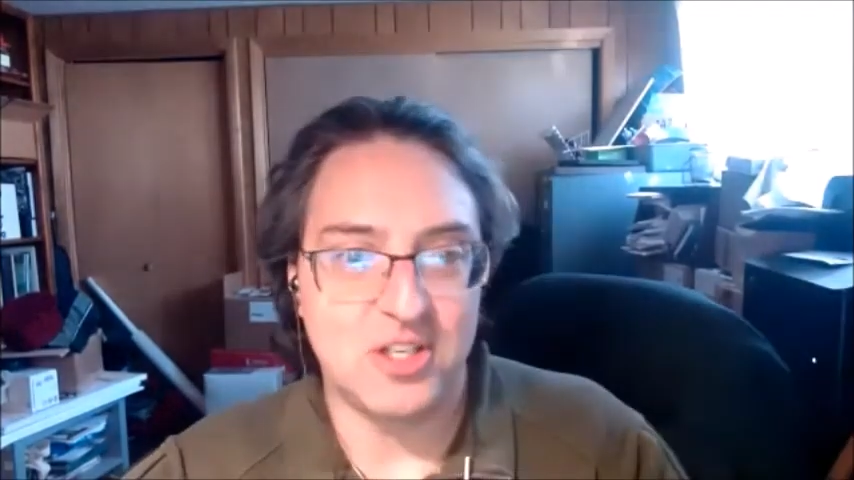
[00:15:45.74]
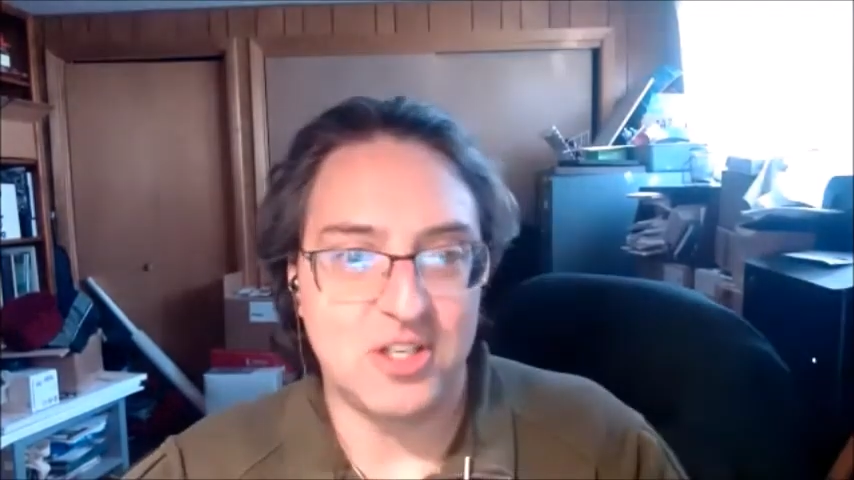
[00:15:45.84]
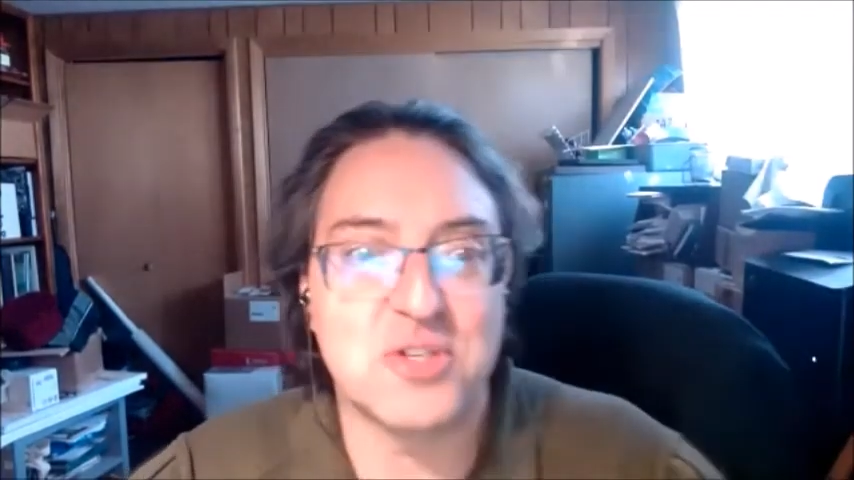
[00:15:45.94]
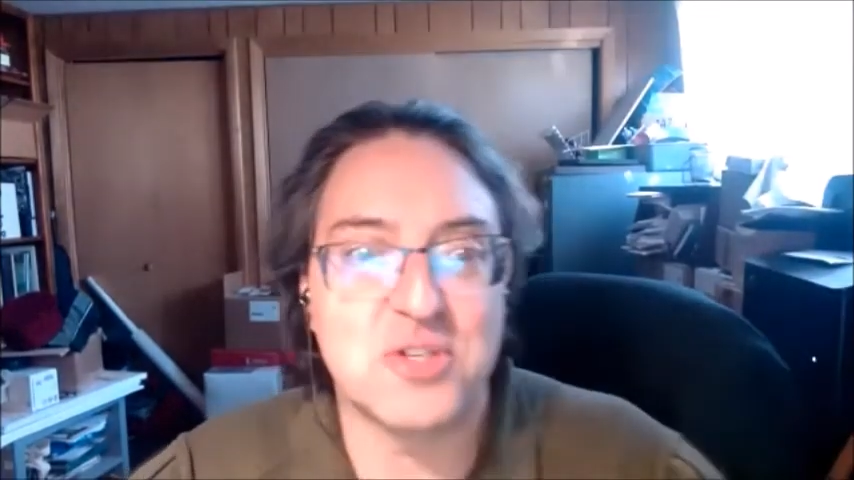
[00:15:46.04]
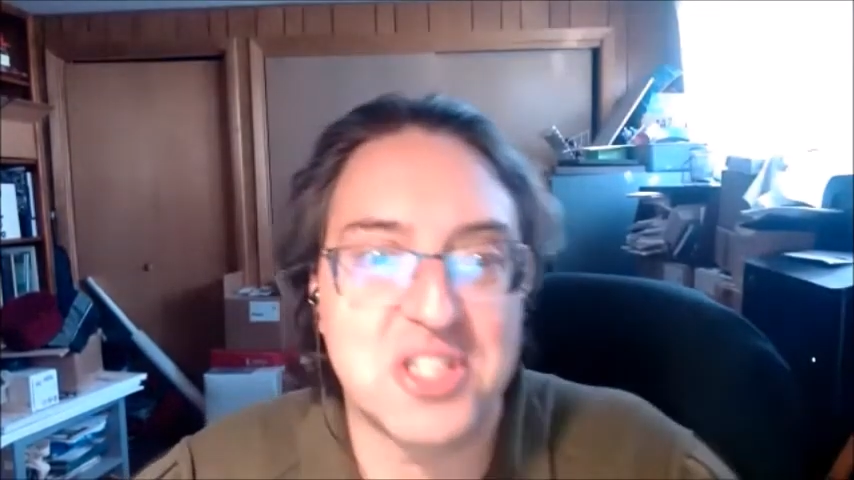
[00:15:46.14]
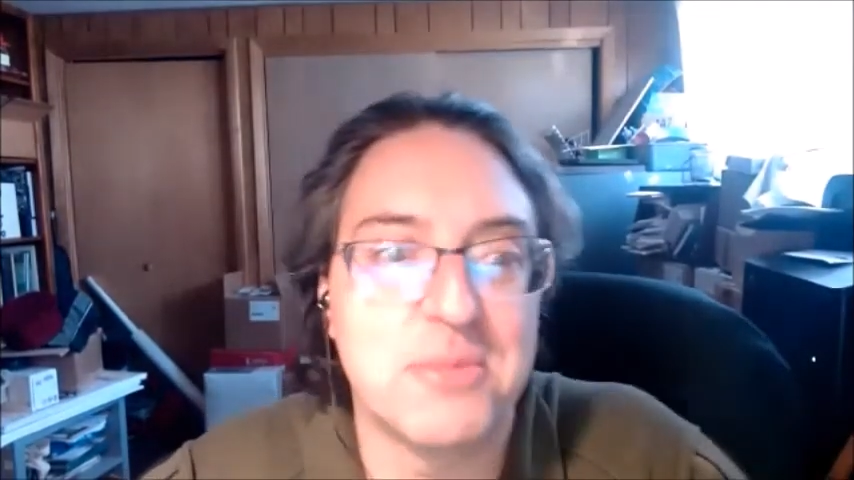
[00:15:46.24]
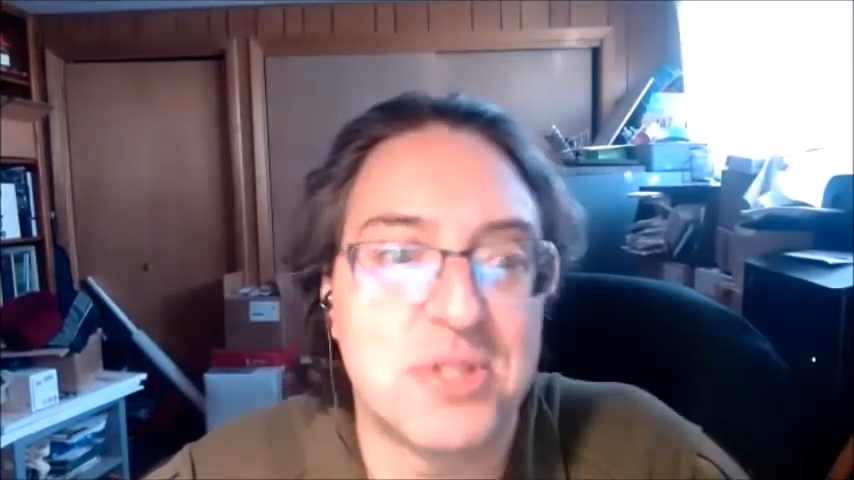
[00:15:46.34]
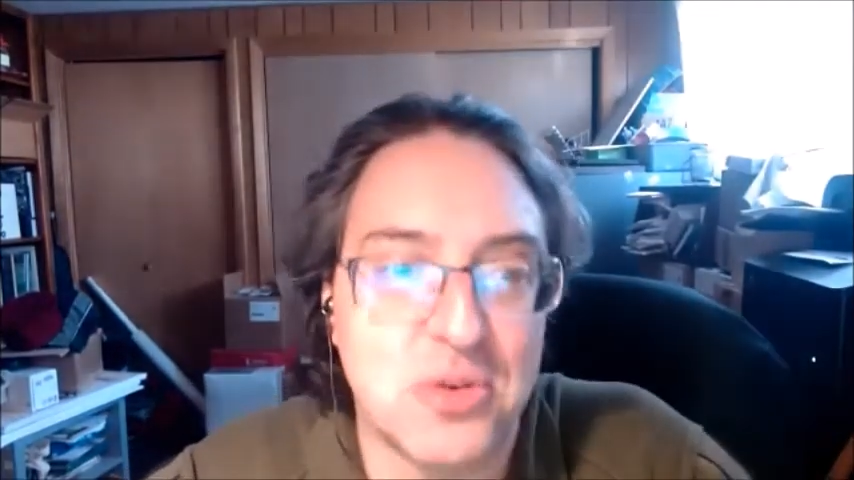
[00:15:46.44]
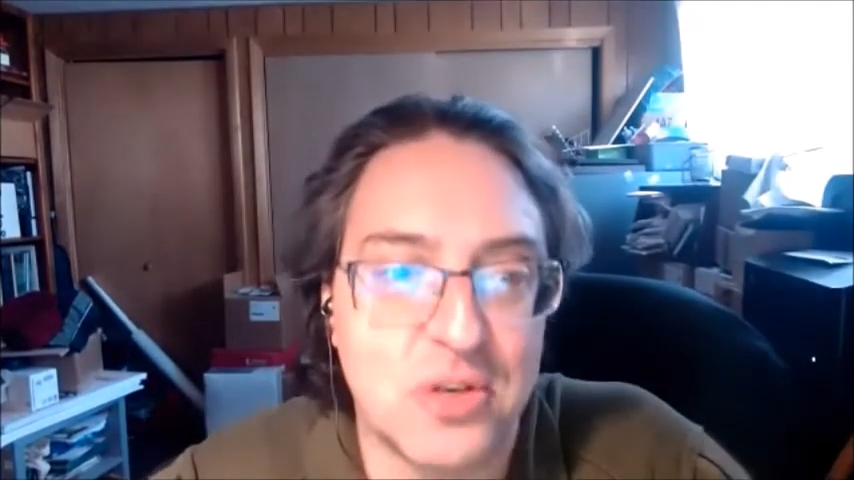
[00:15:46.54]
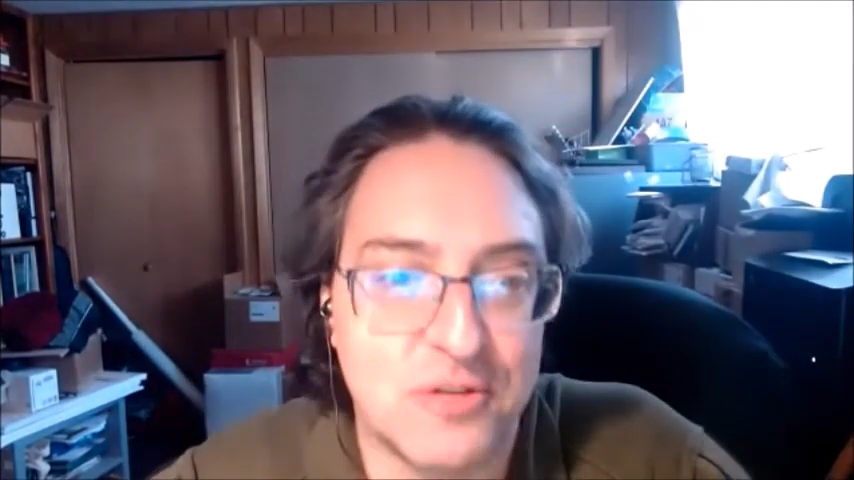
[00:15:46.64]
there's some
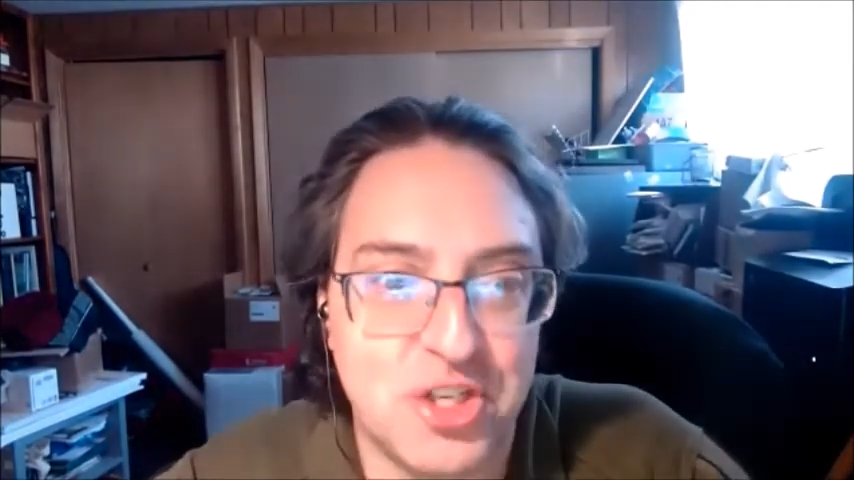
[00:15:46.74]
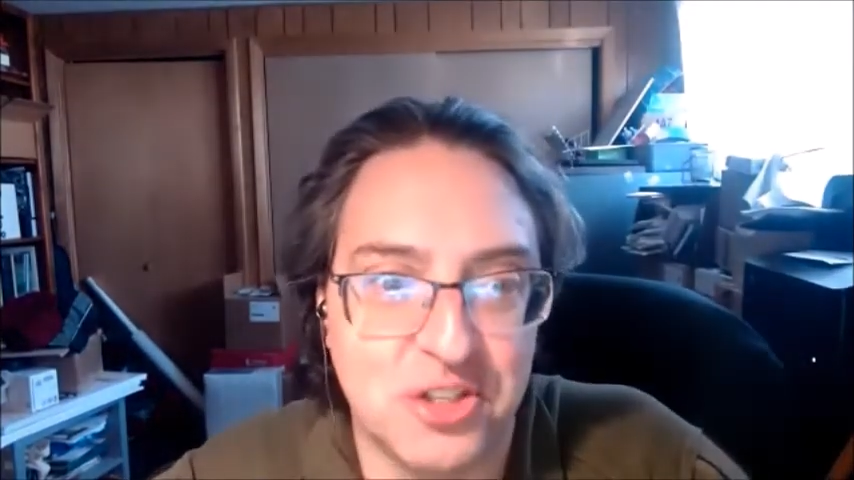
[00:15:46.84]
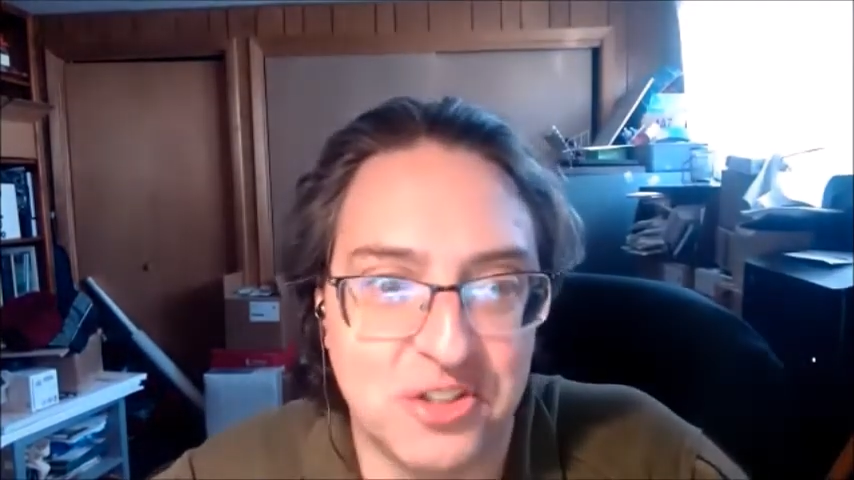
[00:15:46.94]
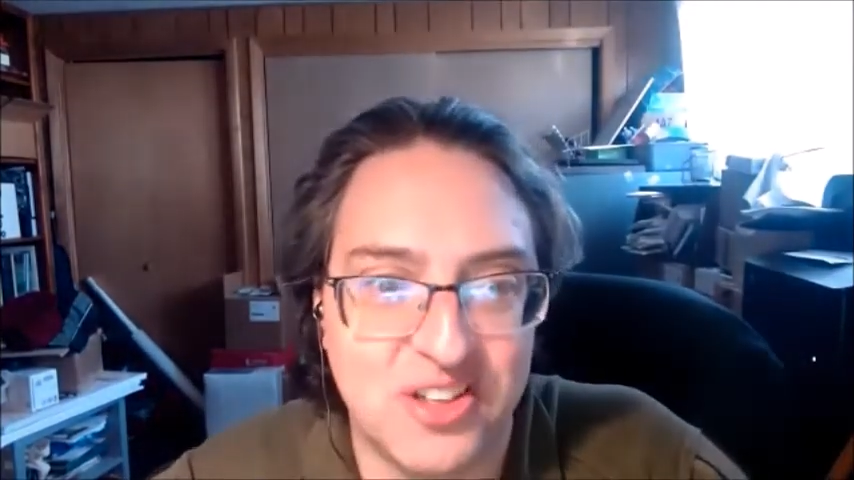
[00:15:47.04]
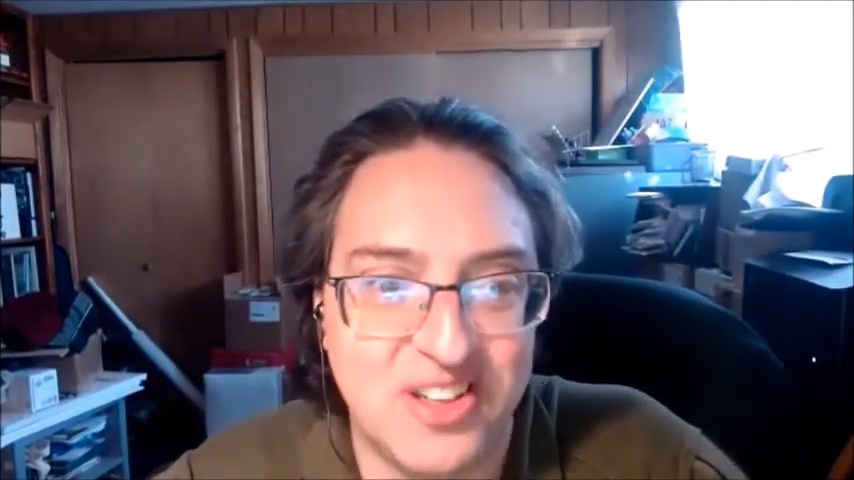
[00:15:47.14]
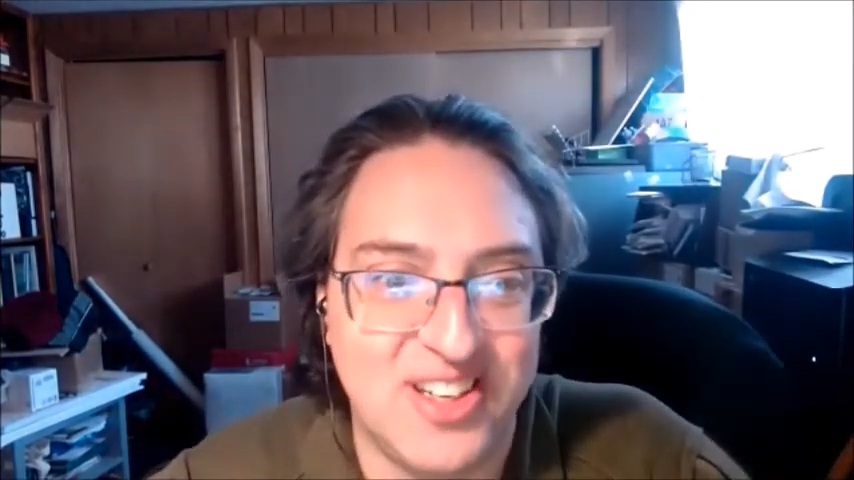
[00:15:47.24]
sort of shield.